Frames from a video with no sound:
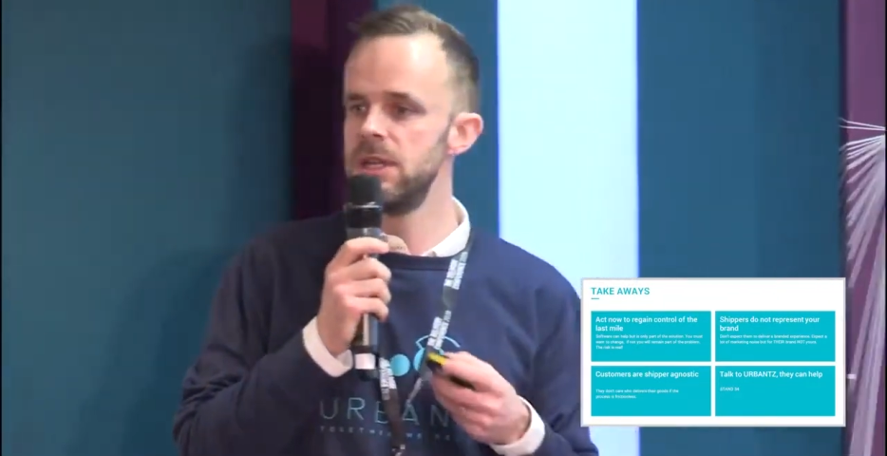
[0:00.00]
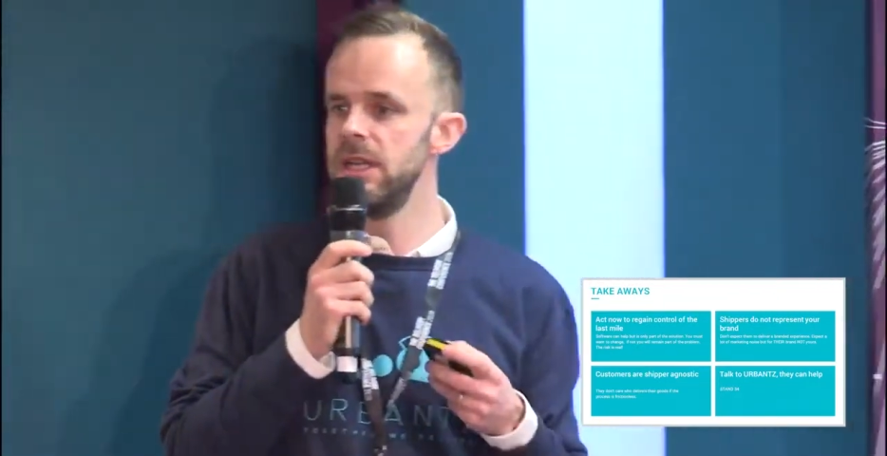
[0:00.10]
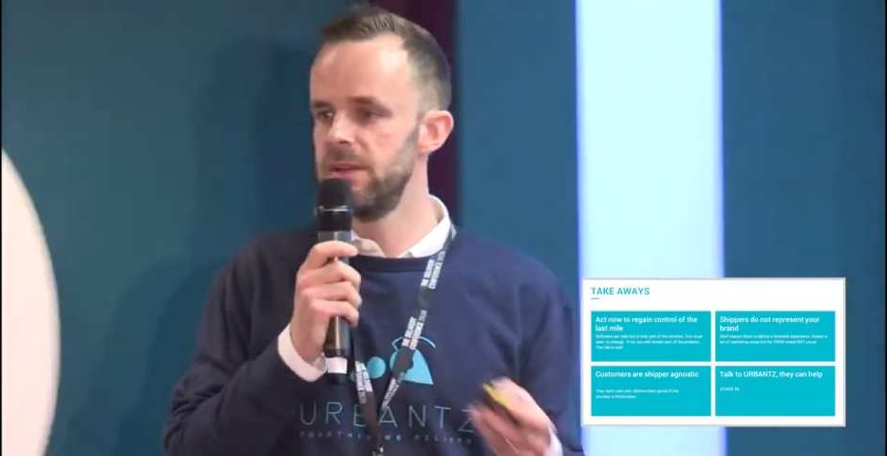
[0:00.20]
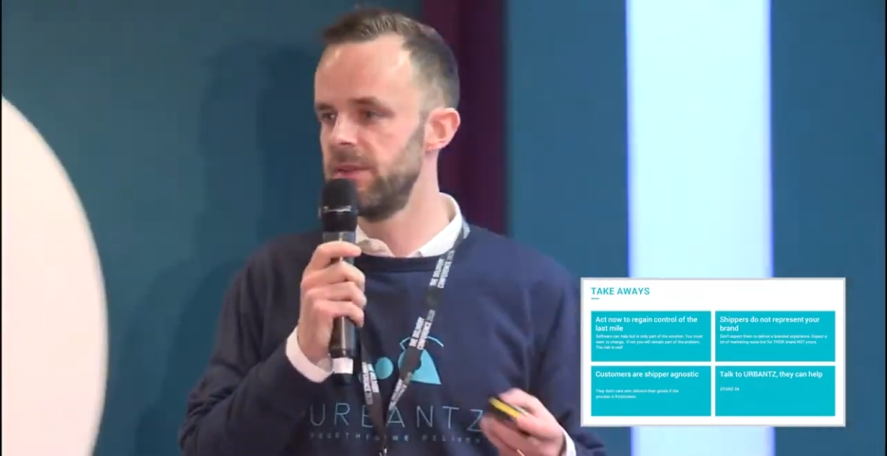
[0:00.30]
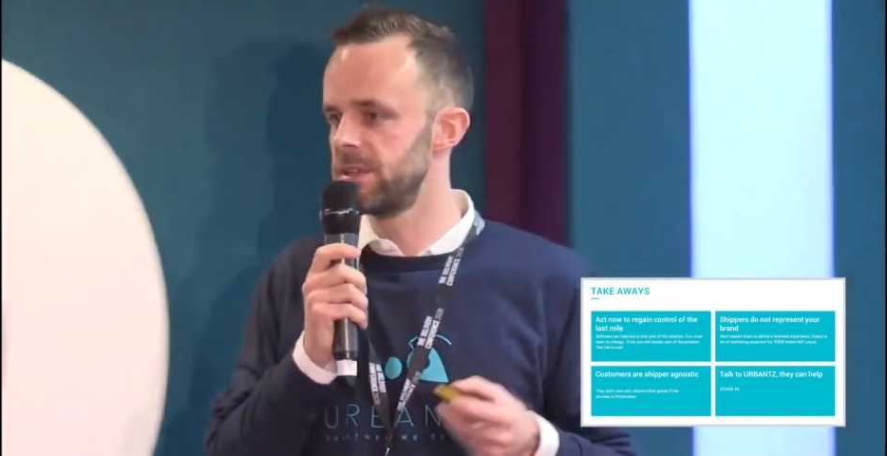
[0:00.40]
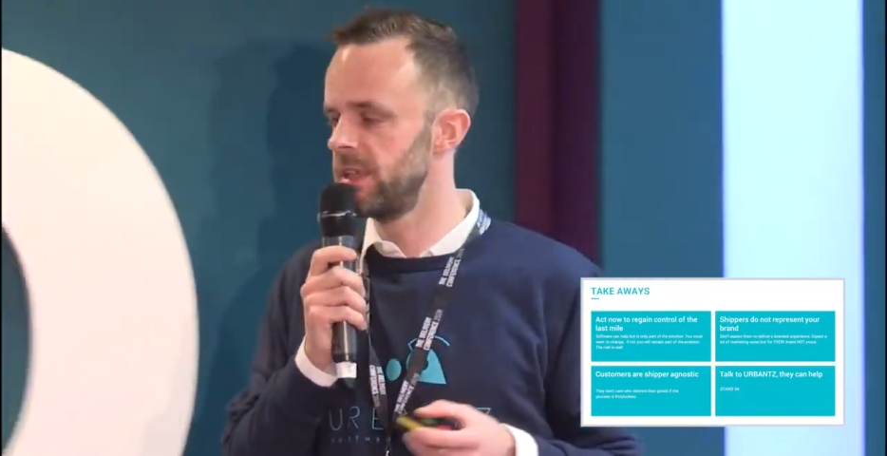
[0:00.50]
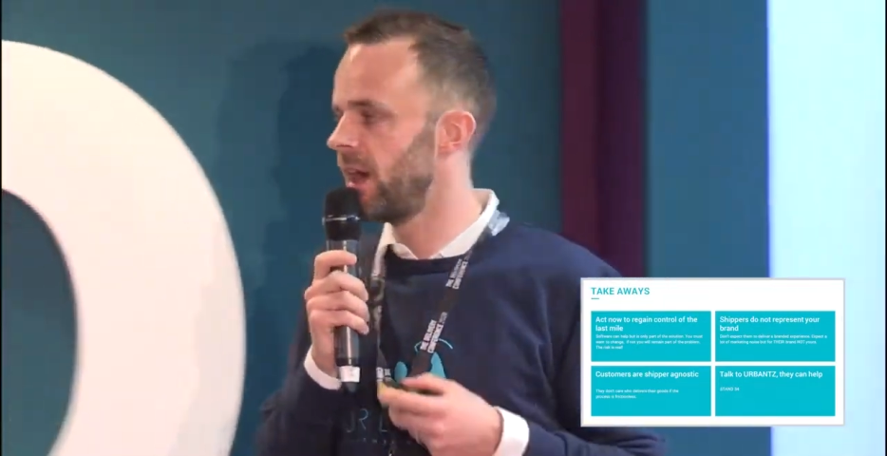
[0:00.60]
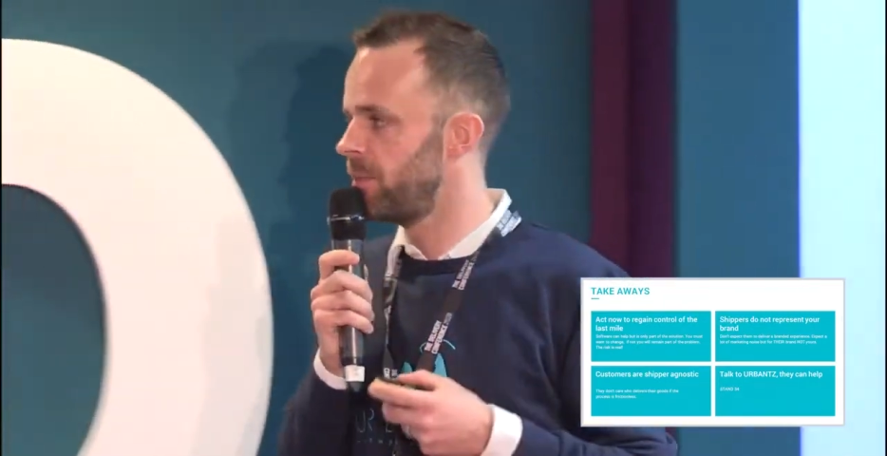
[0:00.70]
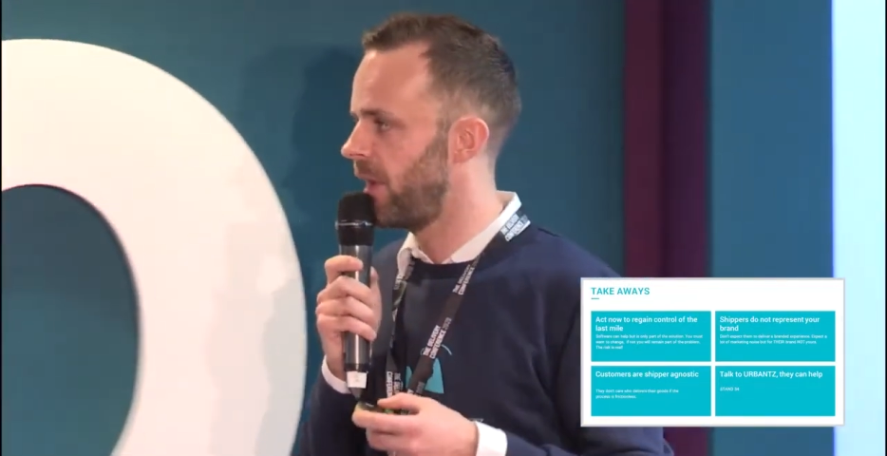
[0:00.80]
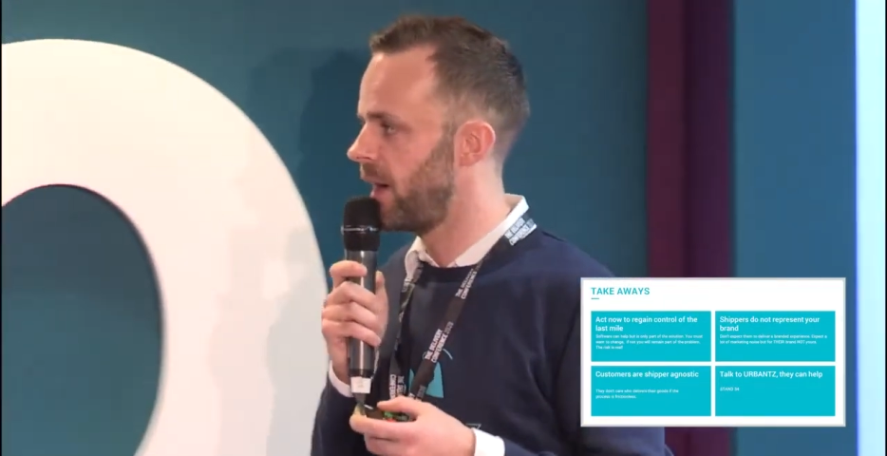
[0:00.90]
delivers
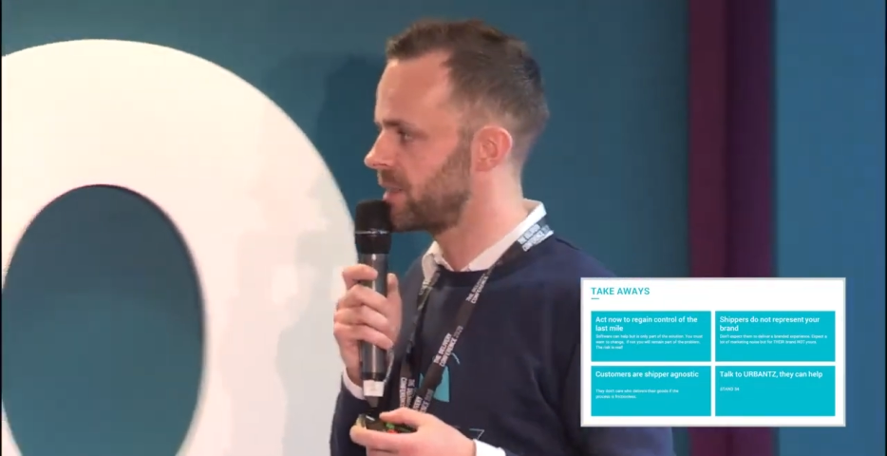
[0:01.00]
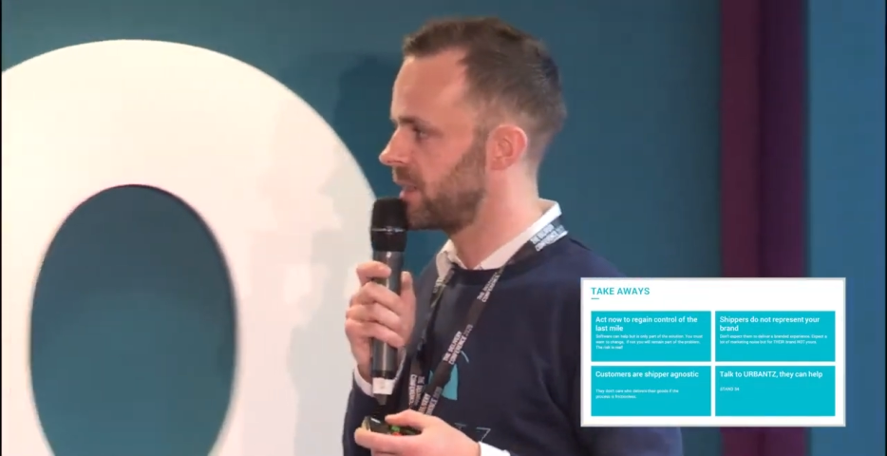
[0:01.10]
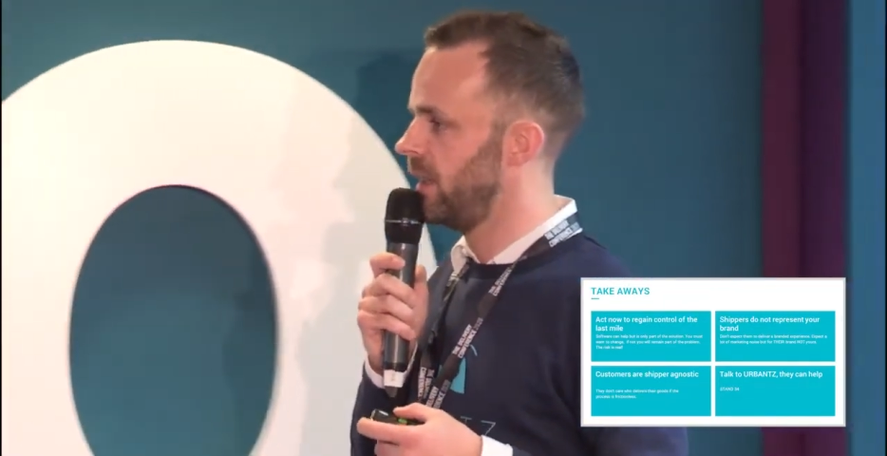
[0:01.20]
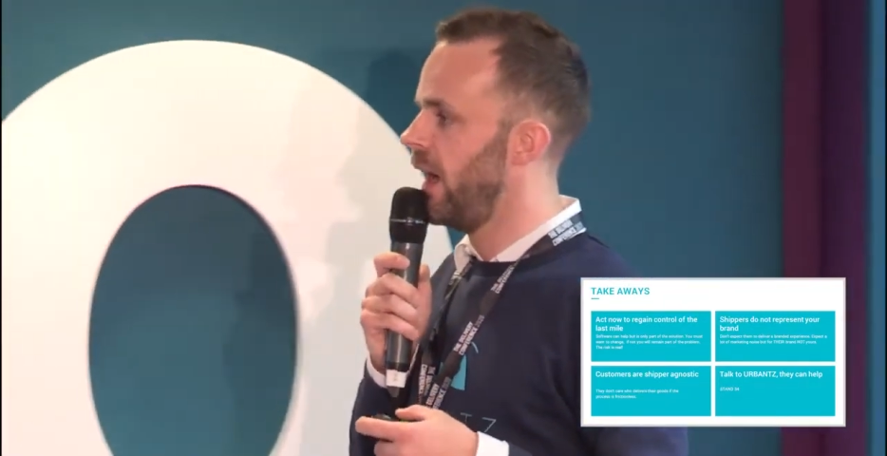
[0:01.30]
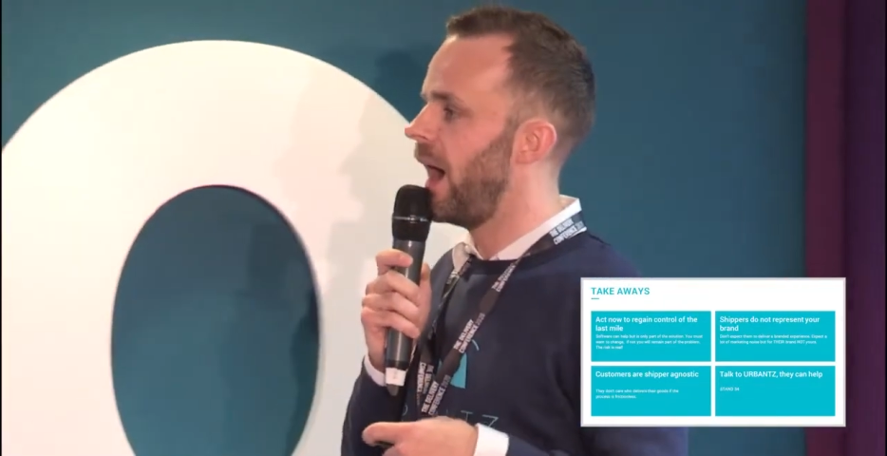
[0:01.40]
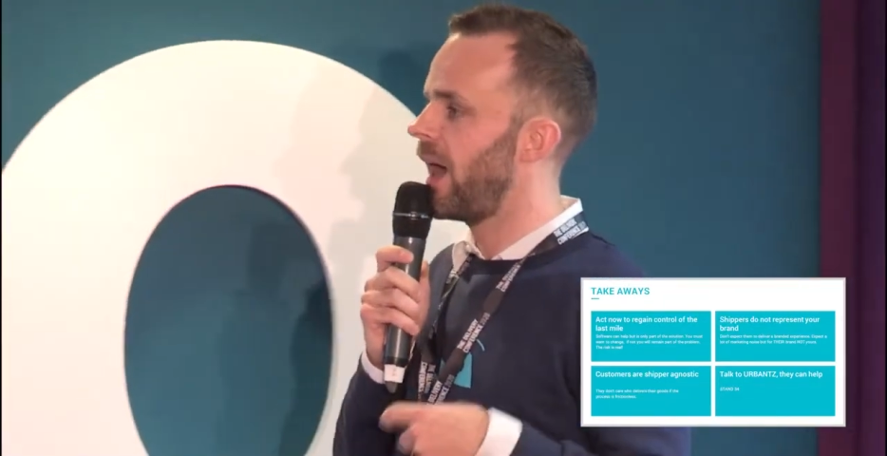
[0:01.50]
their parcel,